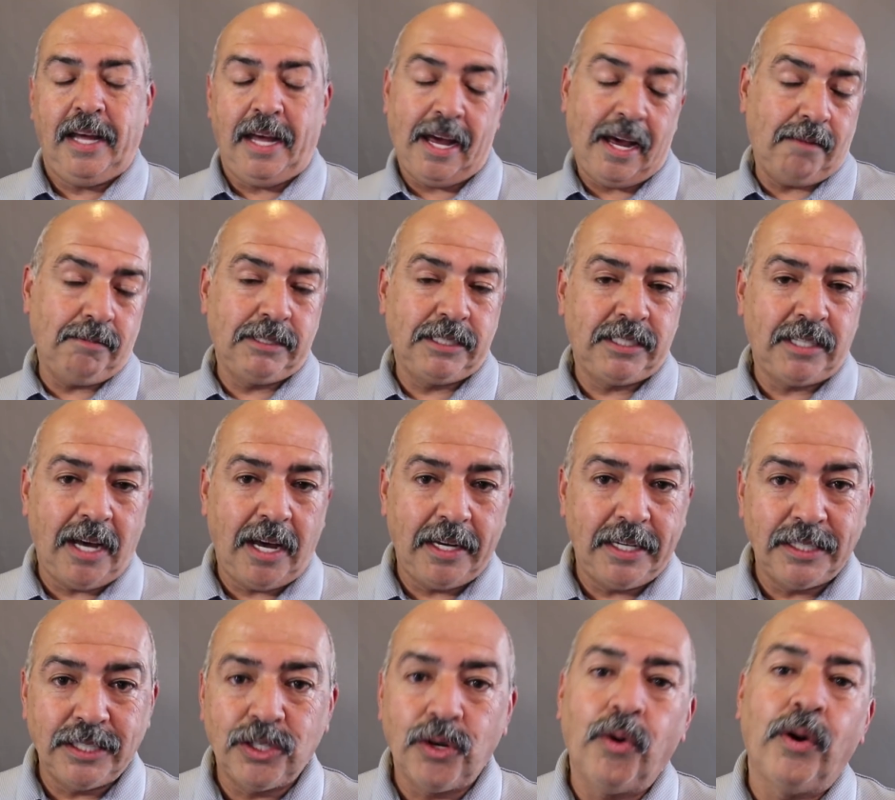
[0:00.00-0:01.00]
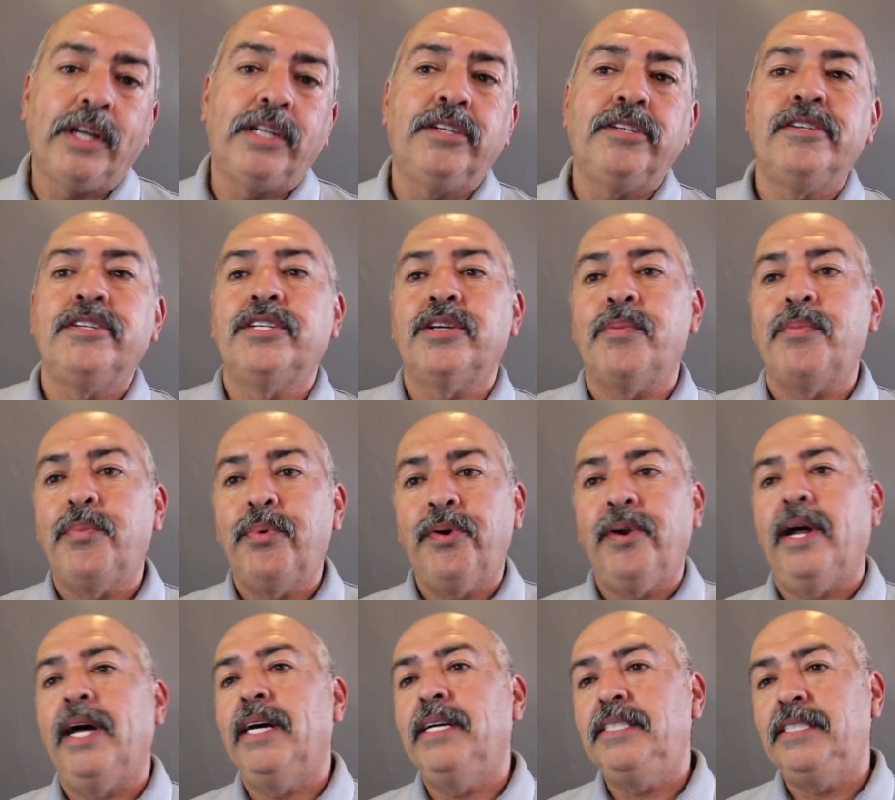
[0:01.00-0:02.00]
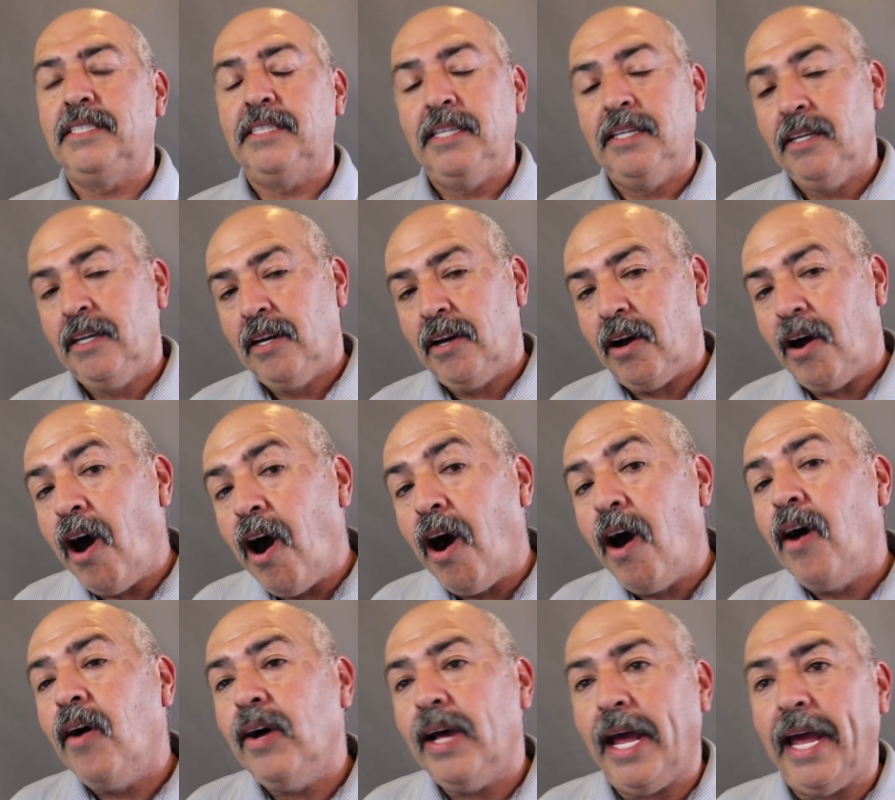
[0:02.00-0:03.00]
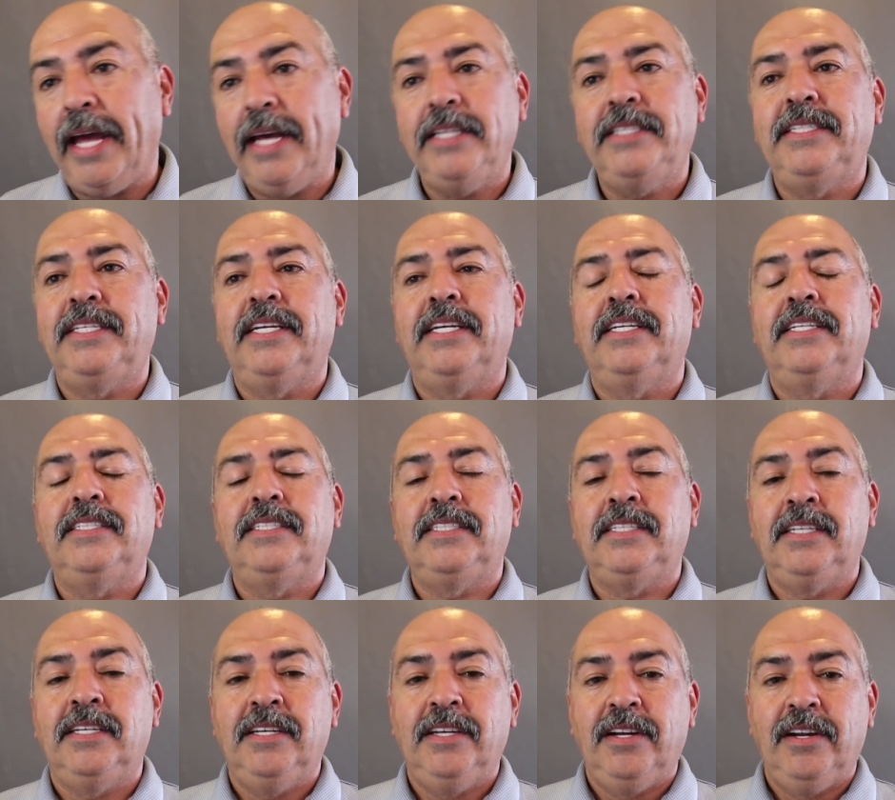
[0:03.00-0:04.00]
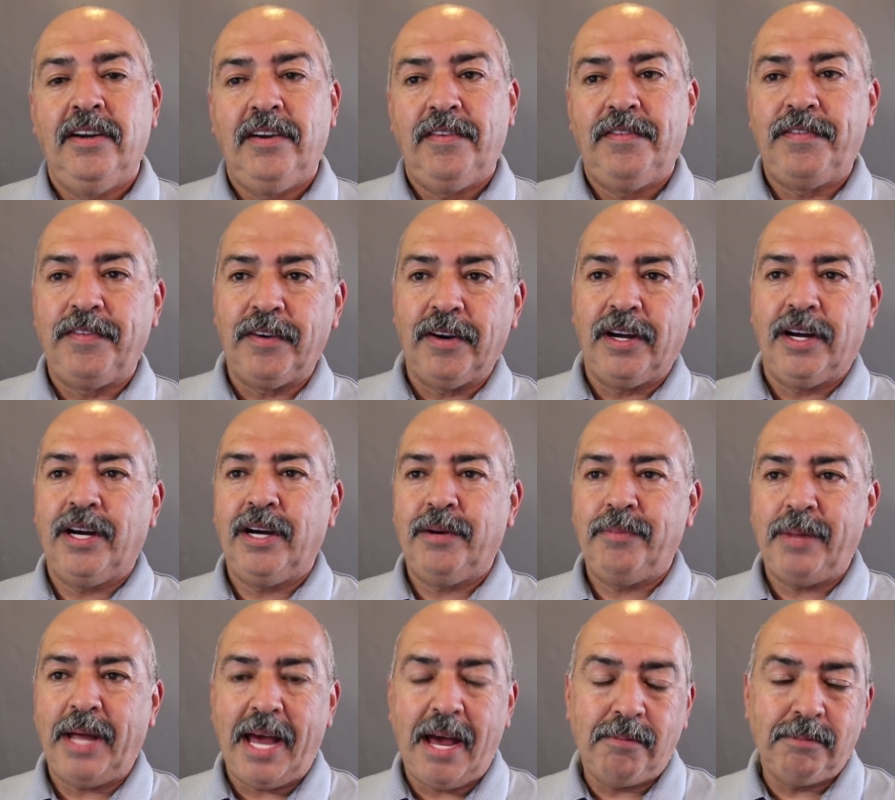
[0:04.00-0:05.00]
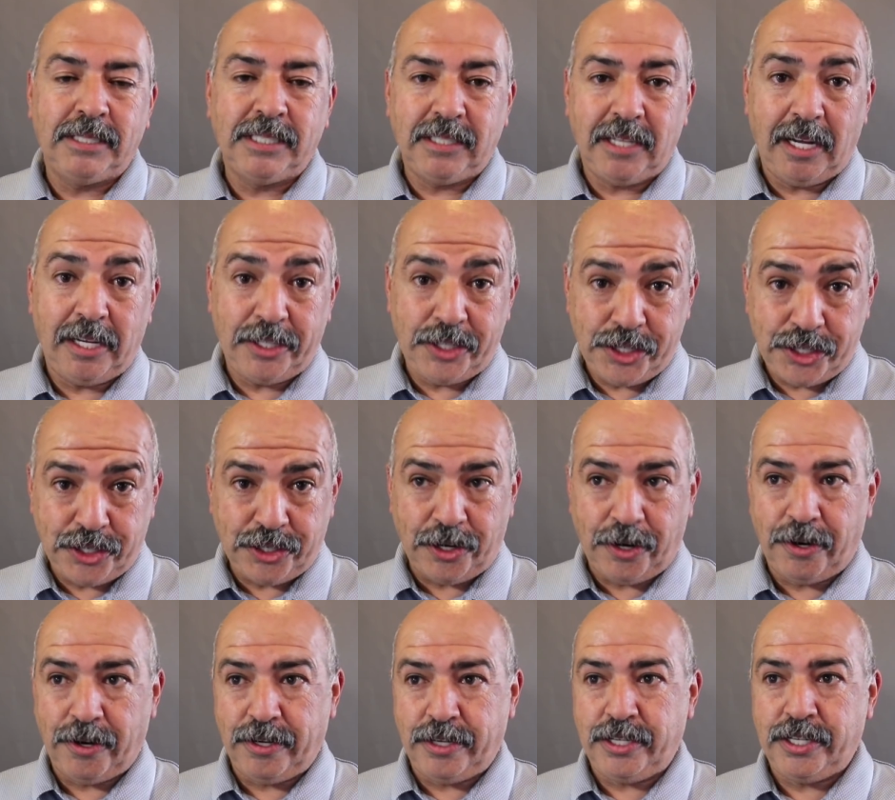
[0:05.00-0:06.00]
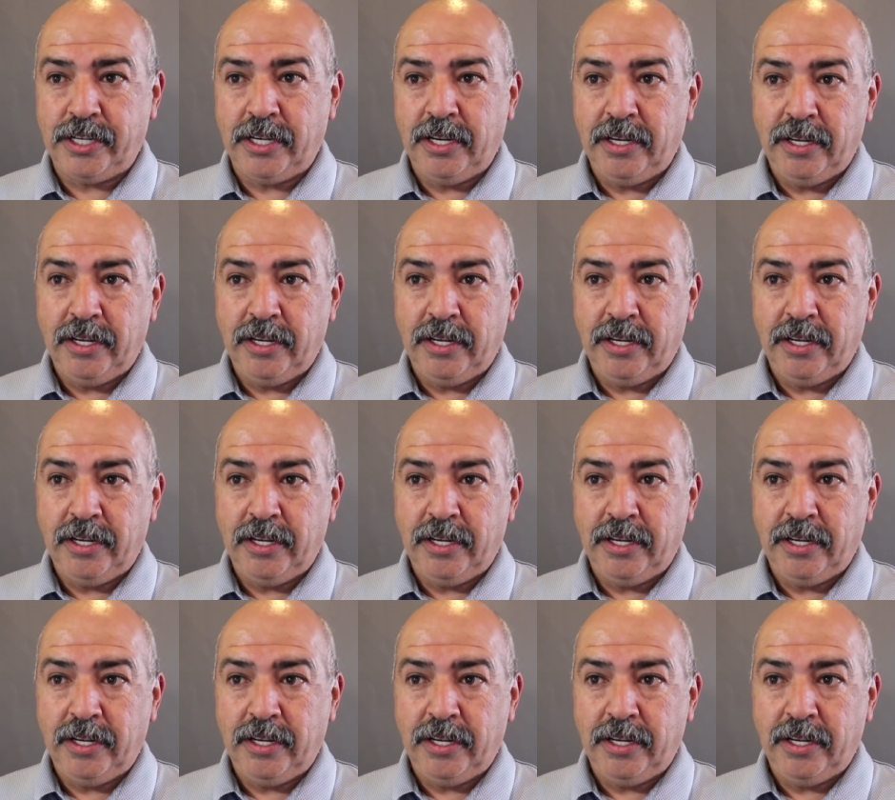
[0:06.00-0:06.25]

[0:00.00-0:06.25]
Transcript: Amazon is going to suppress all ASINs from Amazon search